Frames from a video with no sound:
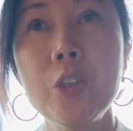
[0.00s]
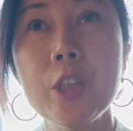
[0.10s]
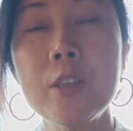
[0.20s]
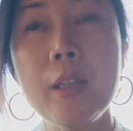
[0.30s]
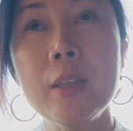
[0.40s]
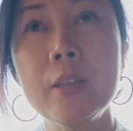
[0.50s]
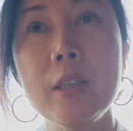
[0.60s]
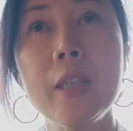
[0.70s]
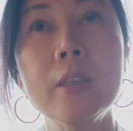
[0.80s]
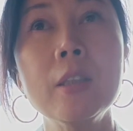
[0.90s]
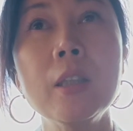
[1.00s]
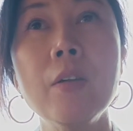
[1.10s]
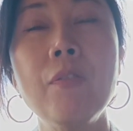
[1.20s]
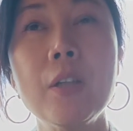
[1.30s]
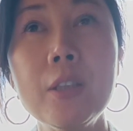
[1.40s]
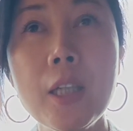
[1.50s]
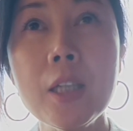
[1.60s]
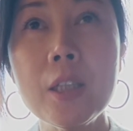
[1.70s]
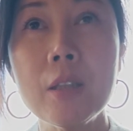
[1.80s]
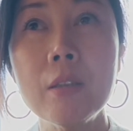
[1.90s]
Just it's a
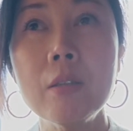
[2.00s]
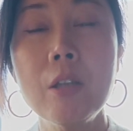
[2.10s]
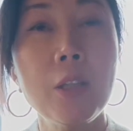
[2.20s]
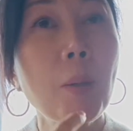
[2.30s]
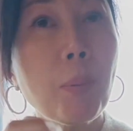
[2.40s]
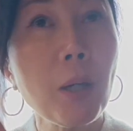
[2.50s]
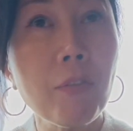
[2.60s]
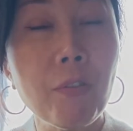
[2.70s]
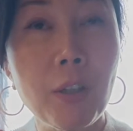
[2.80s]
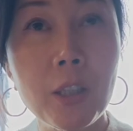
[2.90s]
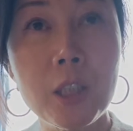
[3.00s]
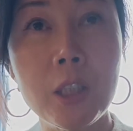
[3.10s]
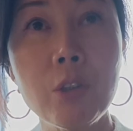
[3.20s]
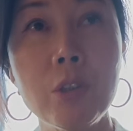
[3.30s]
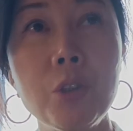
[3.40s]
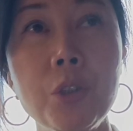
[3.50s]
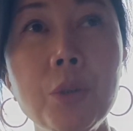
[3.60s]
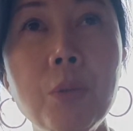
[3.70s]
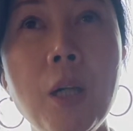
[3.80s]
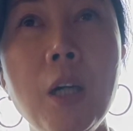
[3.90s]
foundation, non-profit foundation
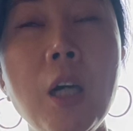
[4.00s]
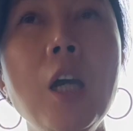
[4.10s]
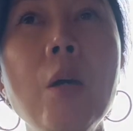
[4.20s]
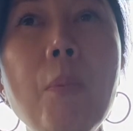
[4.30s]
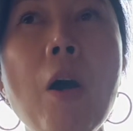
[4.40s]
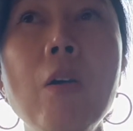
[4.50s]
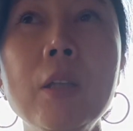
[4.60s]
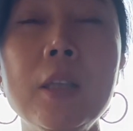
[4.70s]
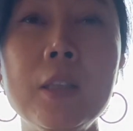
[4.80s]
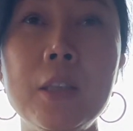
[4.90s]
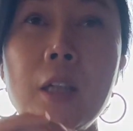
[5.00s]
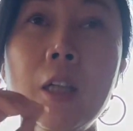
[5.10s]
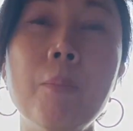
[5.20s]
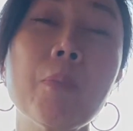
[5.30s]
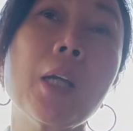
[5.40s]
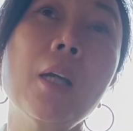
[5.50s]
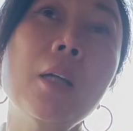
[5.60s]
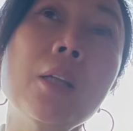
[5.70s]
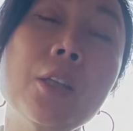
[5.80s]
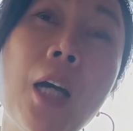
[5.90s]
to help all these
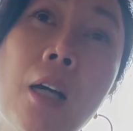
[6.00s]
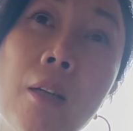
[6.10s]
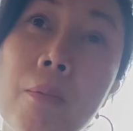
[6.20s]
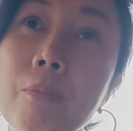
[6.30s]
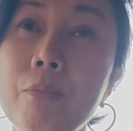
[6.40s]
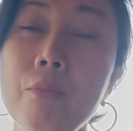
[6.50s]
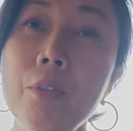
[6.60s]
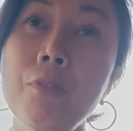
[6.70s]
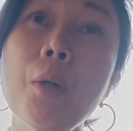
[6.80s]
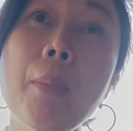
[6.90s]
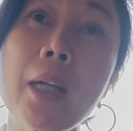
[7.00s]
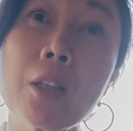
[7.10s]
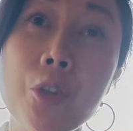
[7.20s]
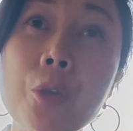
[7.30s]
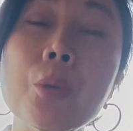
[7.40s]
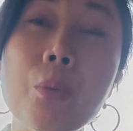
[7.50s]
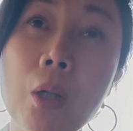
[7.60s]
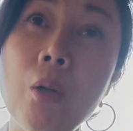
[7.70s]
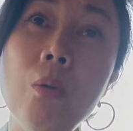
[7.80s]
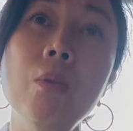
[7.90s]
young filmmakers to
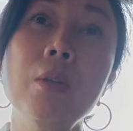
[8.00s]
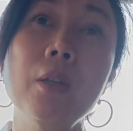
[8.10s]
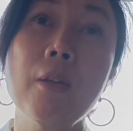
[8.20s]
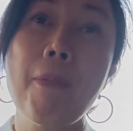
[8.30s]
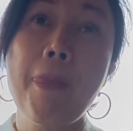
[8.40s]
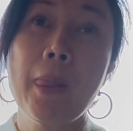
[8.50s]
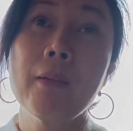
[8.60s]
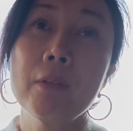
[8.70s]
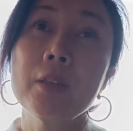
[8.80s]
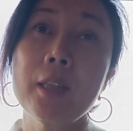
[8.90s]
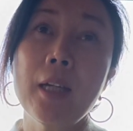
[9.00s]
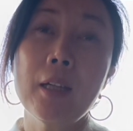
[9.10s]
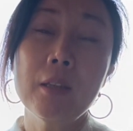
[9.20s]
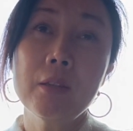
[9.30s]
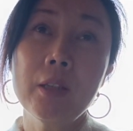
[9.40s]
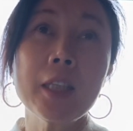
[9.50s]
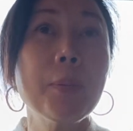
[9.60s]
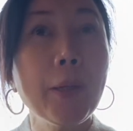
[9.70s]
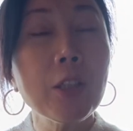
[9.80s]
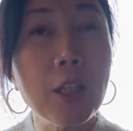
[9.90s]
grow. Yeah,
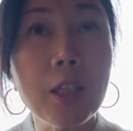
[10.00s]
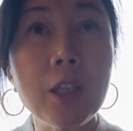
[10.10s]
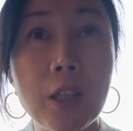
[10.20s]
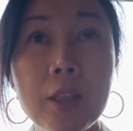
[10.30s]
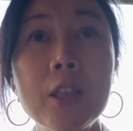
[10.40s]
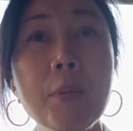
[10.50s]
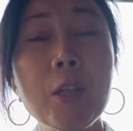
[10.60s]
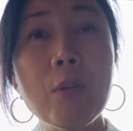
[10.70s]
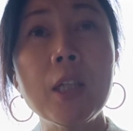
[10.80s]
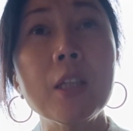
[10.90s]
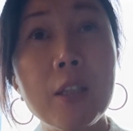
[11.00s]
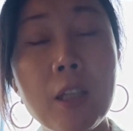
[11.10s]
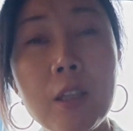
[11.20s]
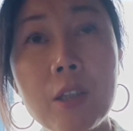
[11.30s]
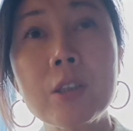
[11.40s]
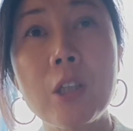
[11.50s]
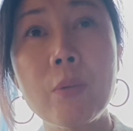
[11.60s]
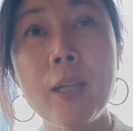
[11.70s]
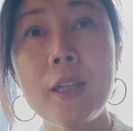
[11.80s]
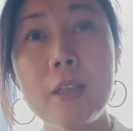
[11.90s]
it's been 10 years. It's been running 10 years already.